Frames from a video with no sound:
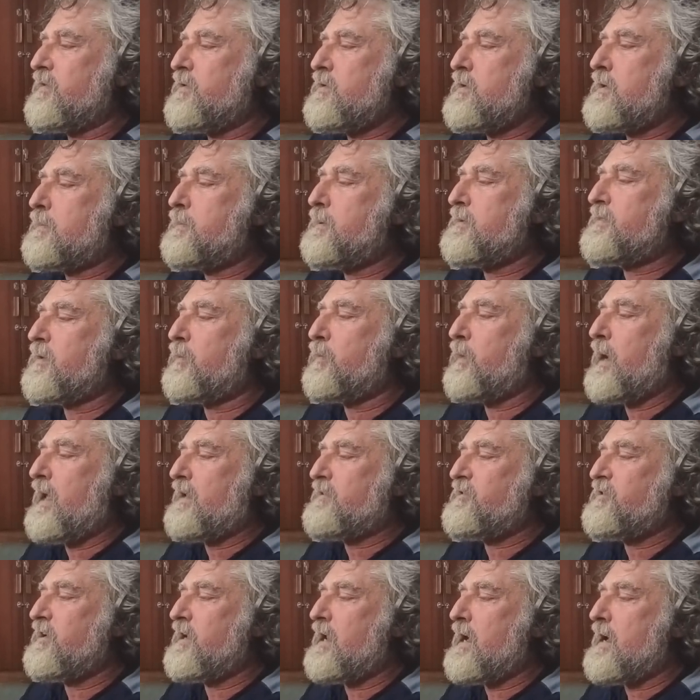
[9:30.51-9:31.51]
So you put the
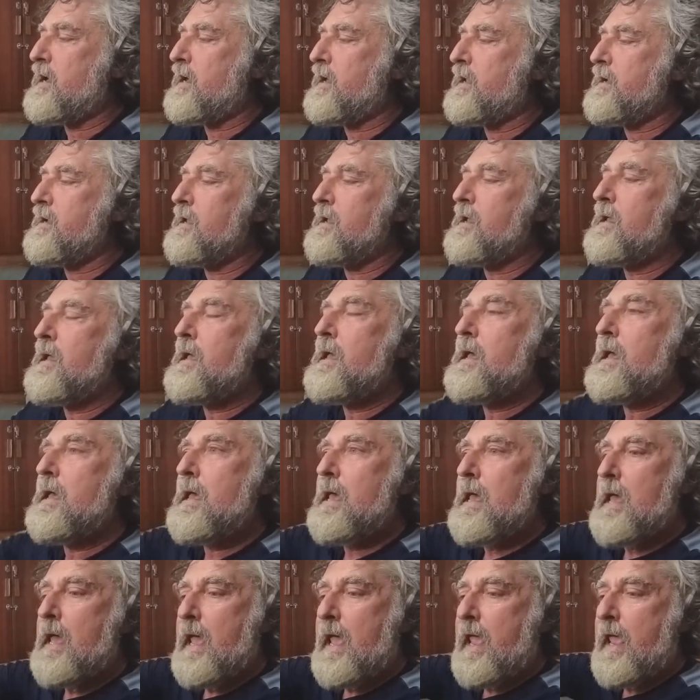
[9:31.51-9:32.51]
ratchet on
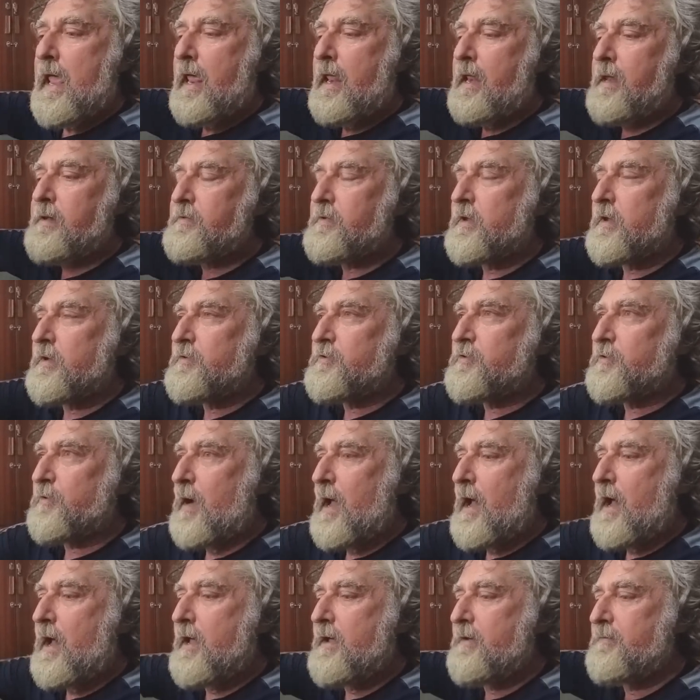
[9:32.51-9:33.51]
and
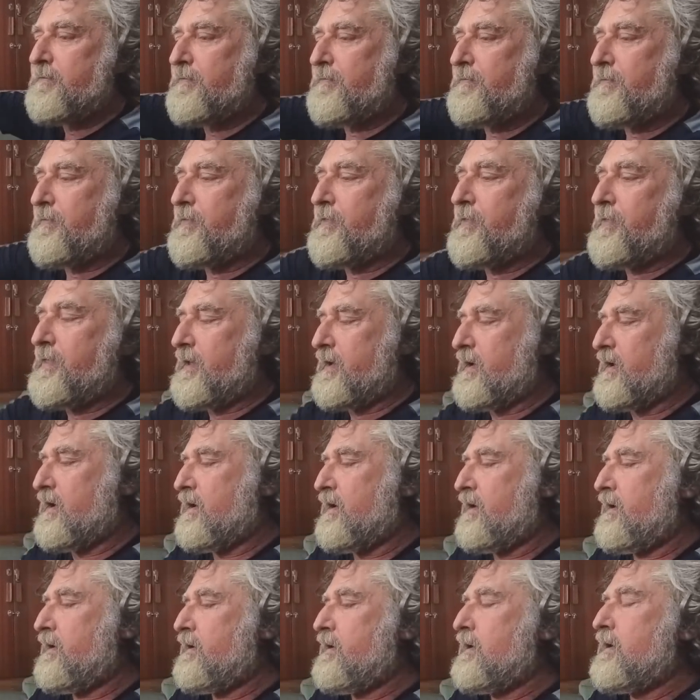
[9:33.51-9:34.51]
drive
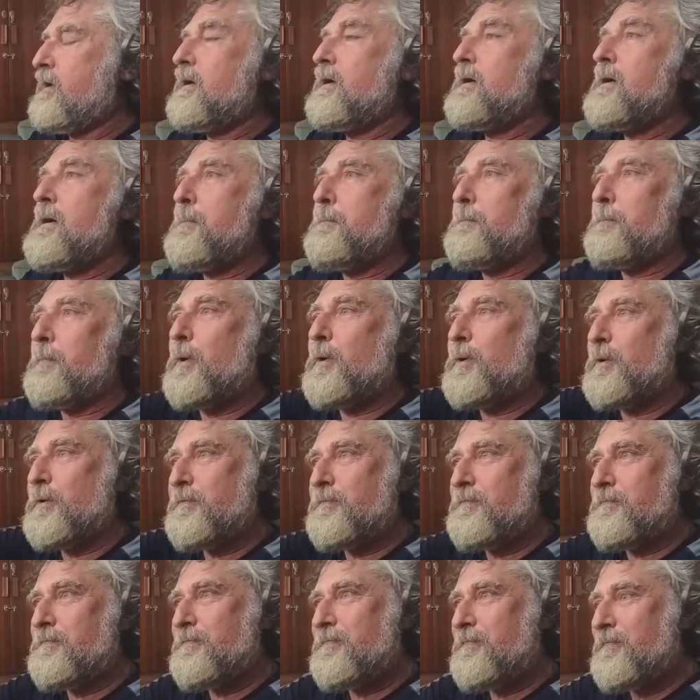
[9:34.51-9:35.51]
the
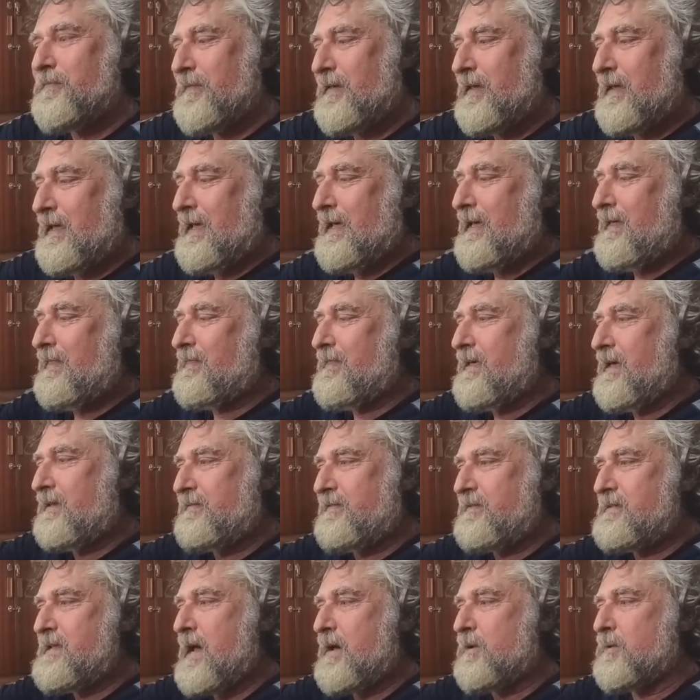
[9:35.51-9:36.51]
bolt
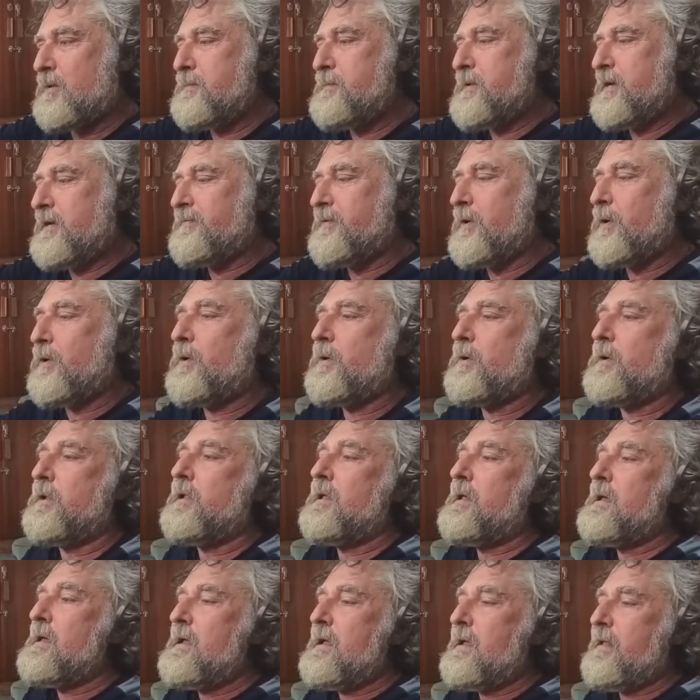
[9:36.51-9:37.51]
that's down a bit of a
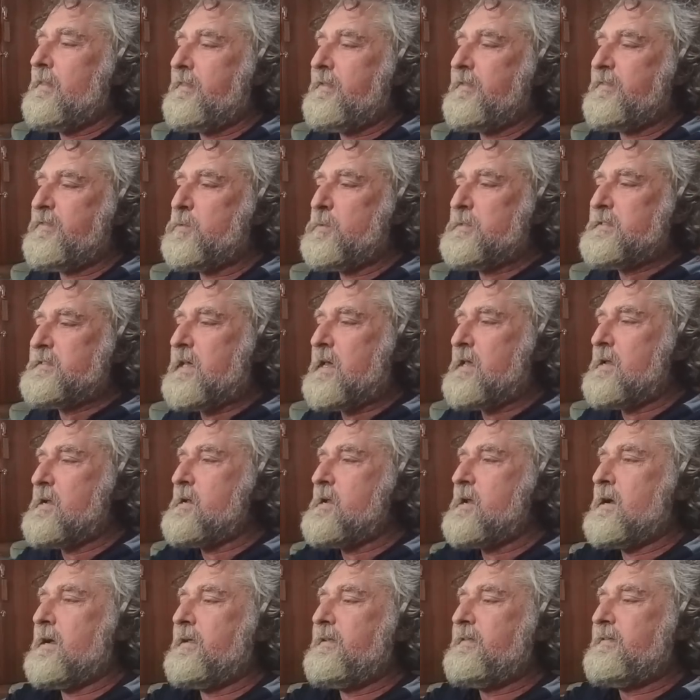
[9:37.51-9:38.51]
hole. This one's kind
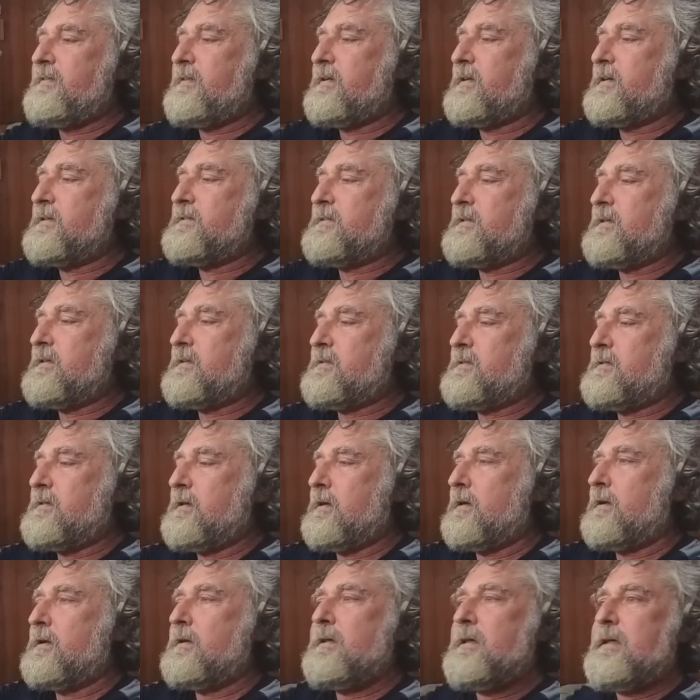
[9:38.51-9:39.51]
of nice because it
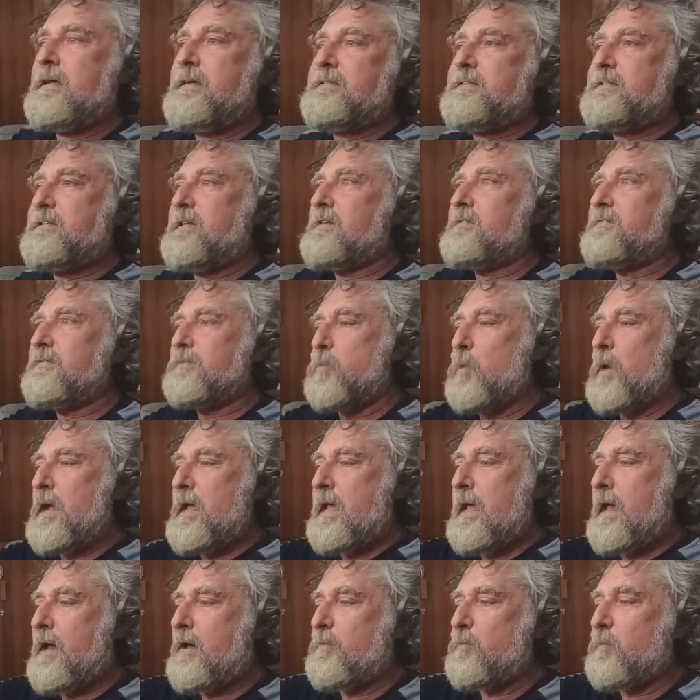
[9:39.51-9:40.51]
uh, extends
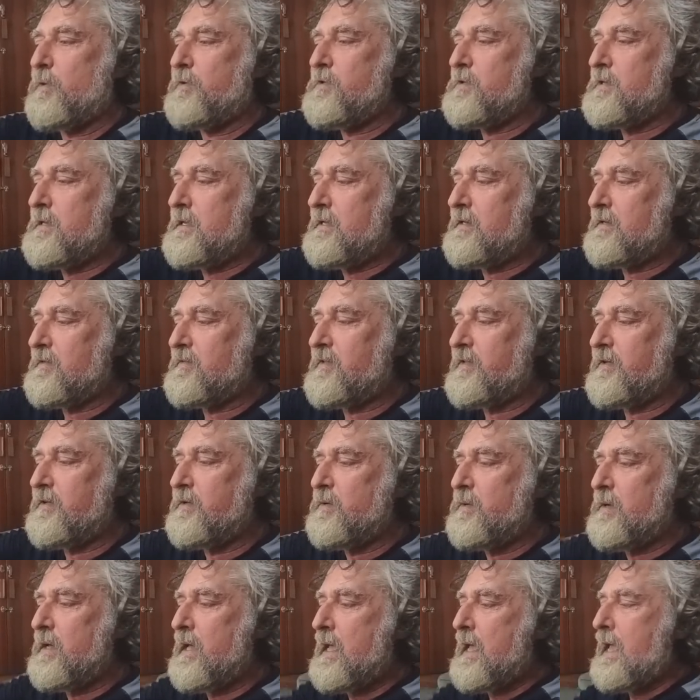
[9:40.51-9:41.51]
way out when you need it
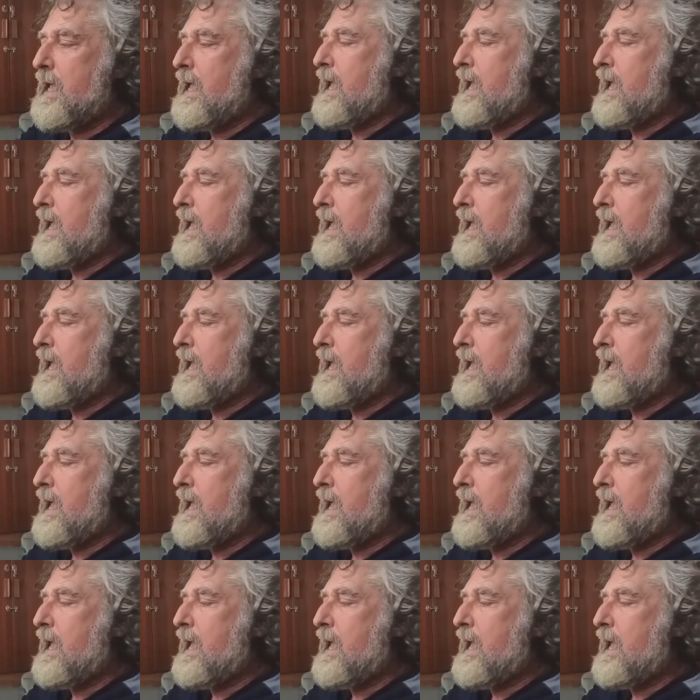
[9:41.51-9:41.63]
to.